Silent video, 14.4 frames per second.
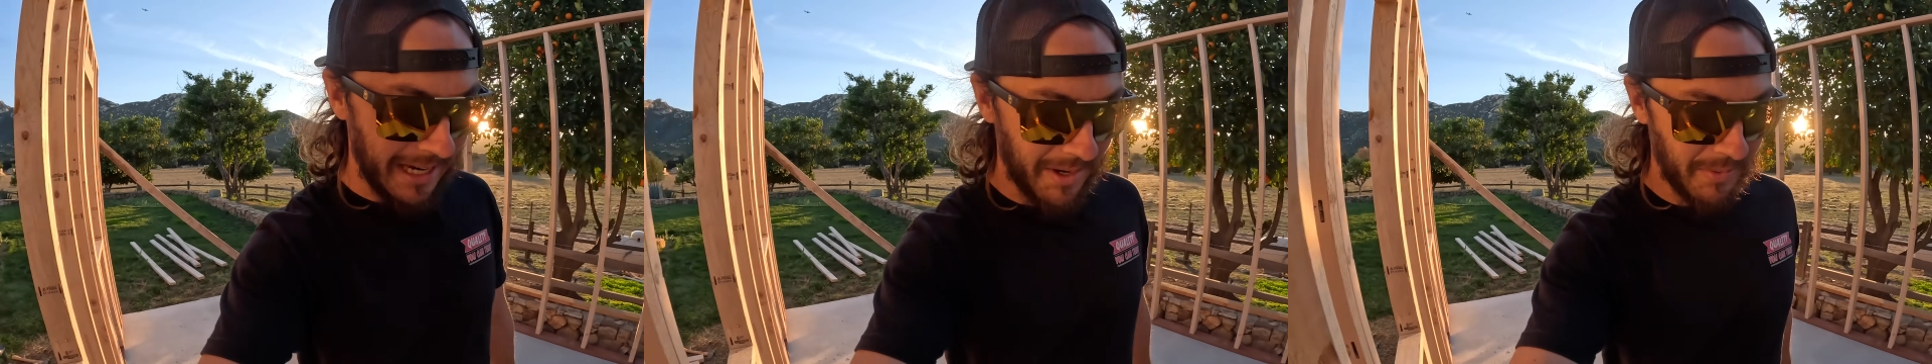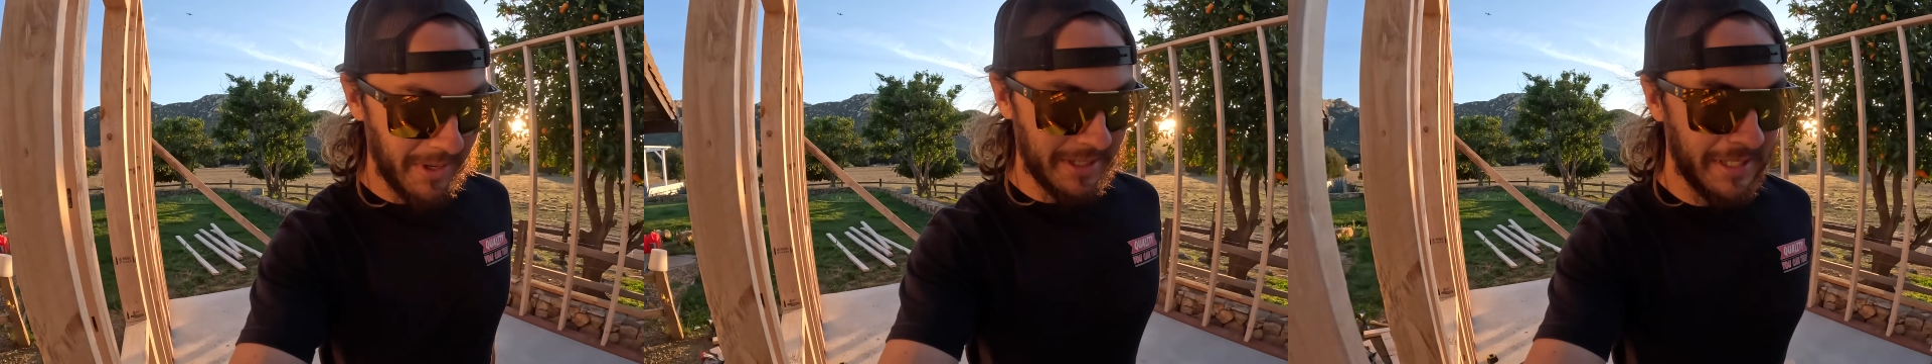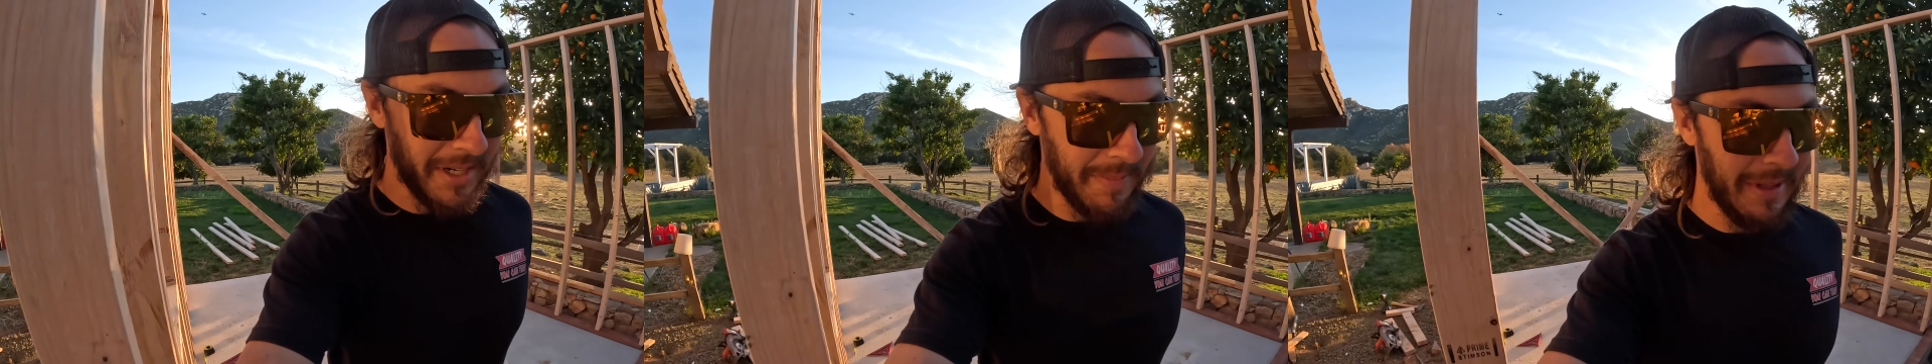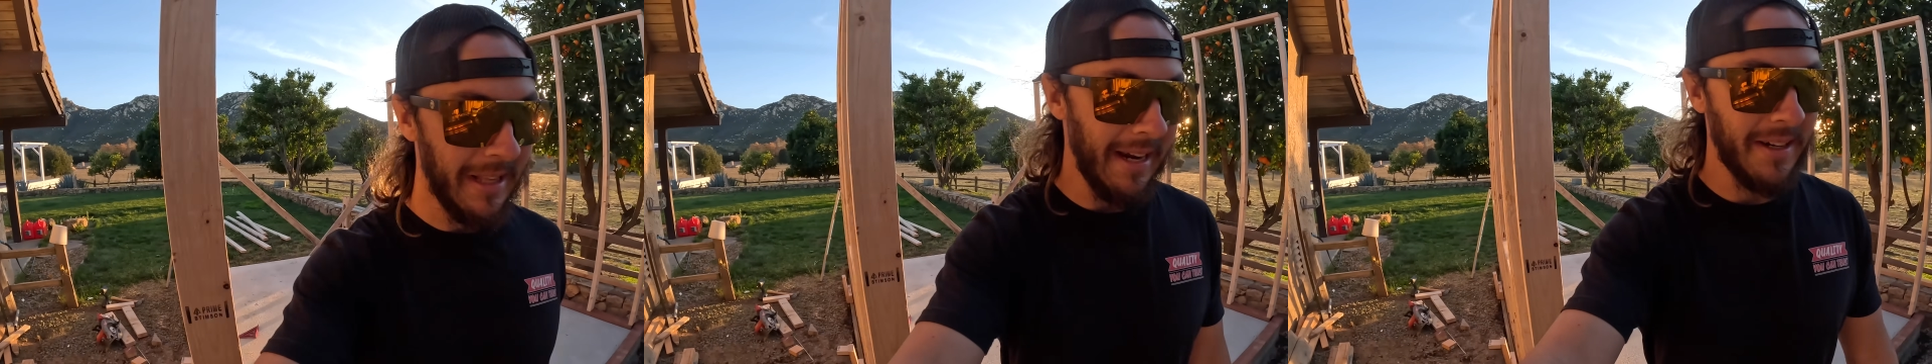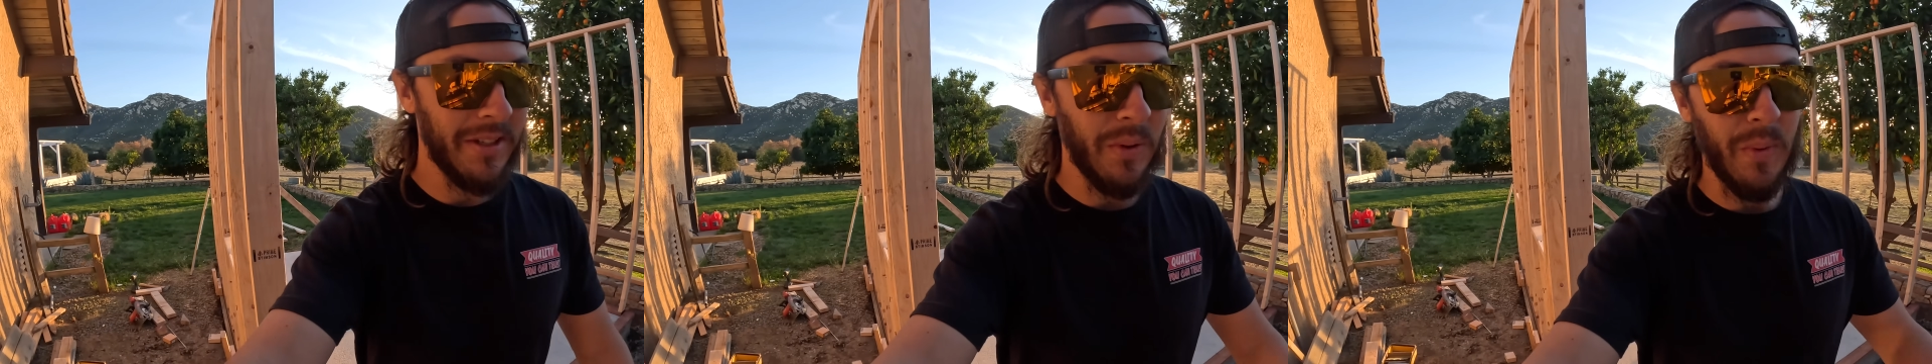on what it's gonna be
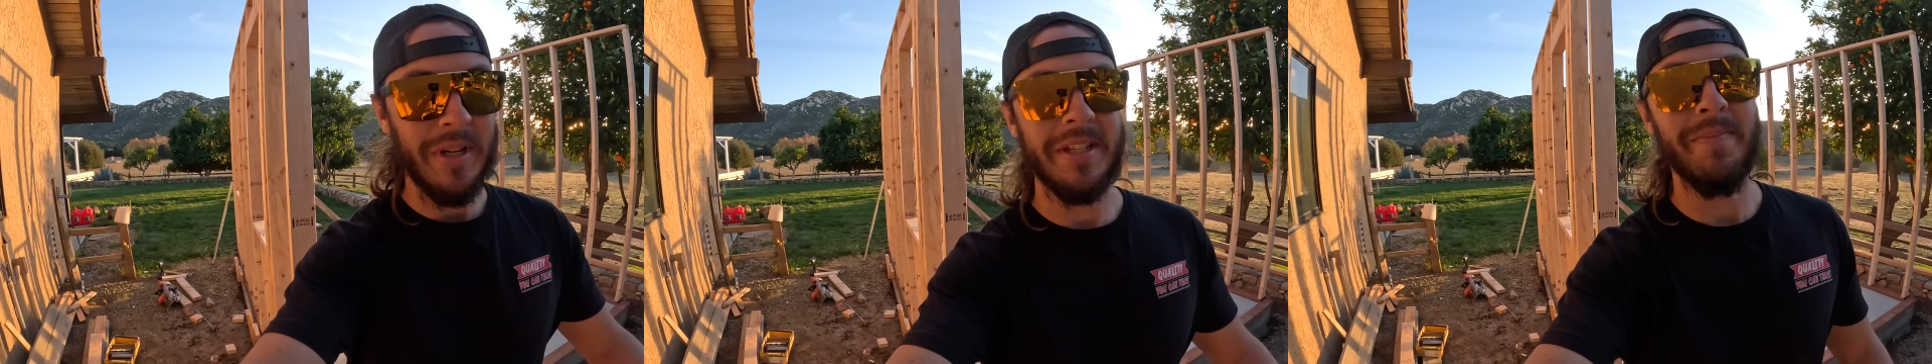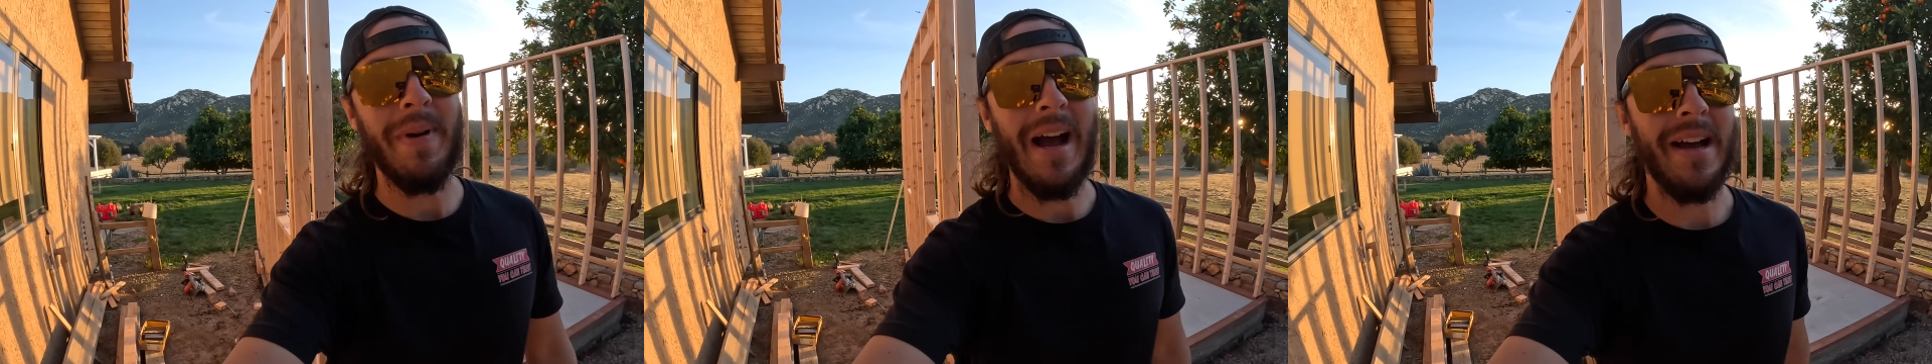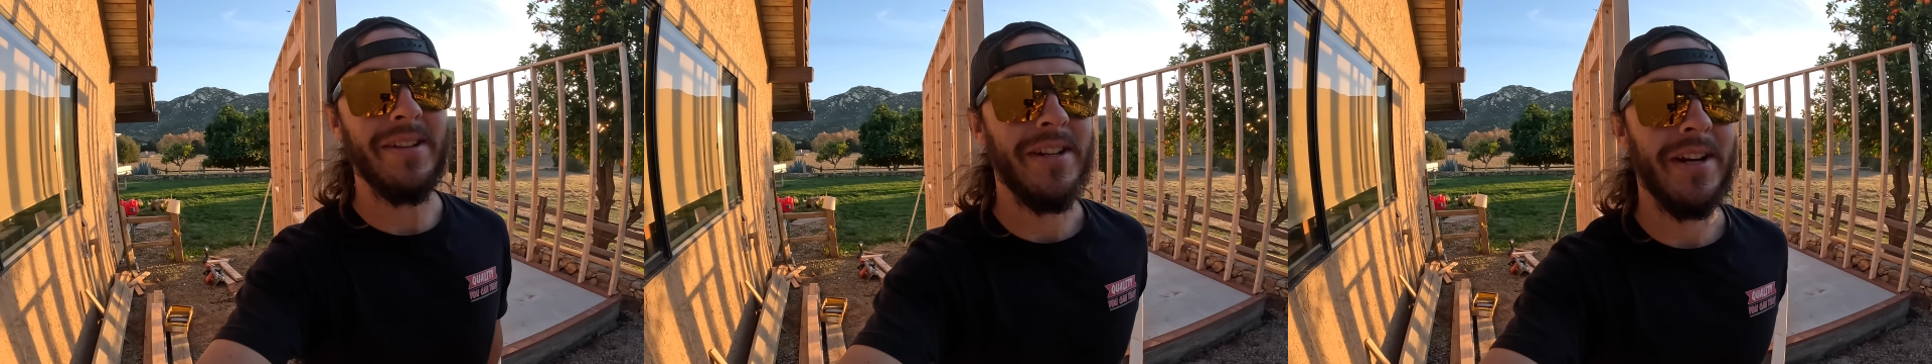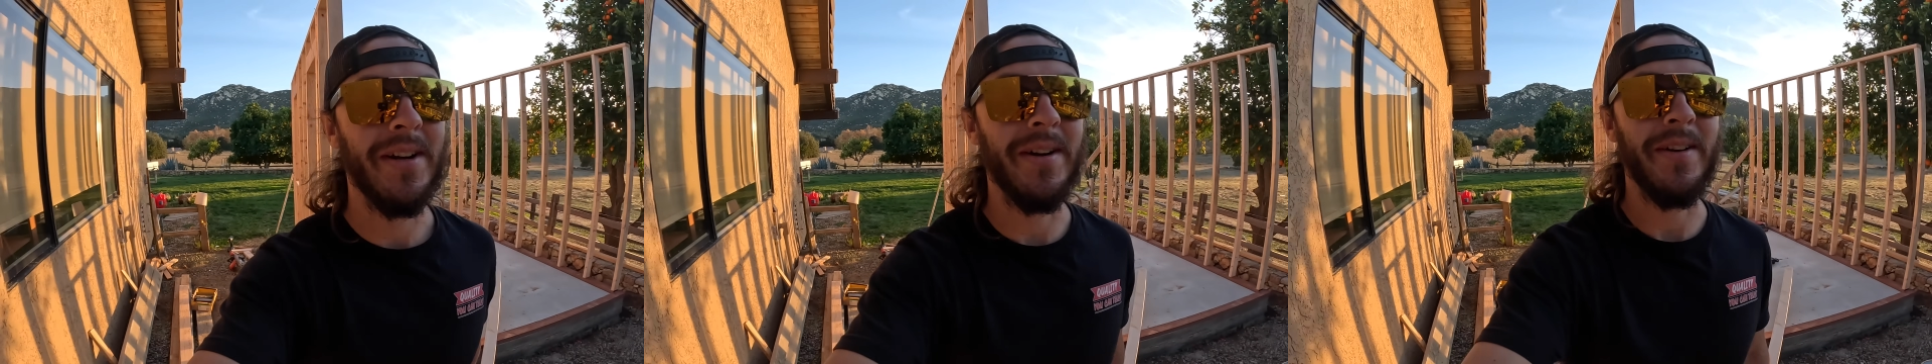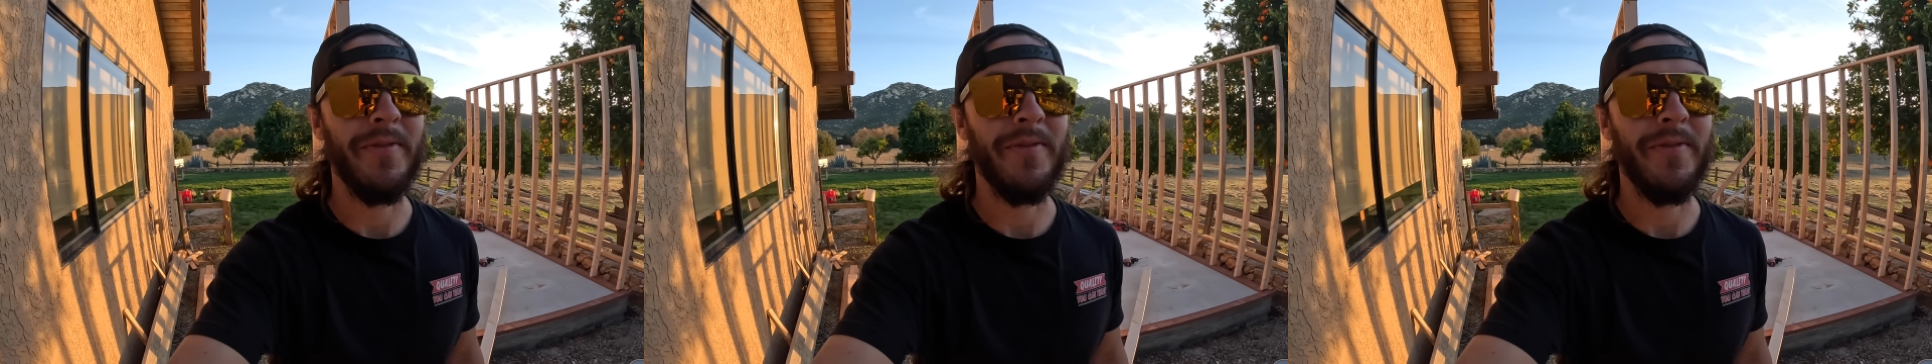like squeezing past here.